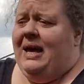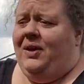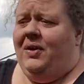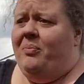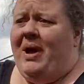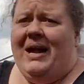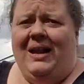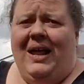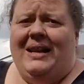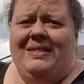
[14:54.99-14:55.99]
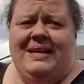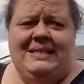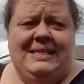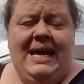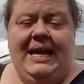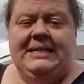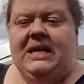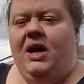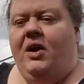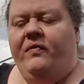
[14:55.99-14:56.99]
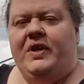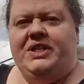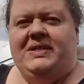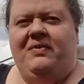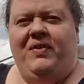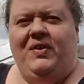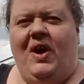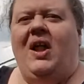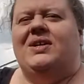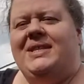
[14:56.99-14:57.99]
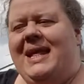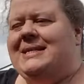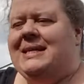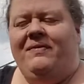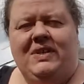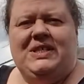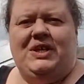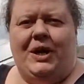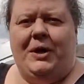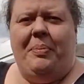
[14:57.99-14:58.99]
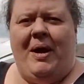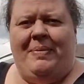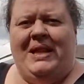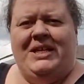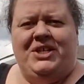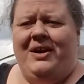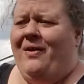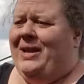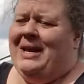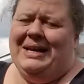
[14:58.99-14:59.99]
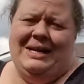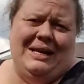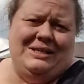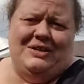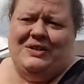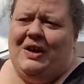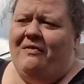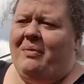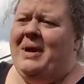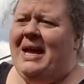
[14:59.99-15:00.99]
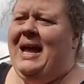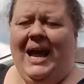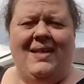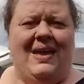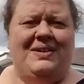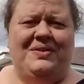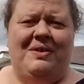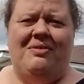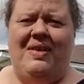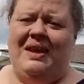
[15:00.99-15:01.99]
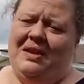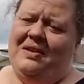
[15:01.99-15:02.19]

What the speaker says: you can buy a lot of these things for just a few dollars, and that's enough to start your population going. You get a dozen or so of them, and they do their thing,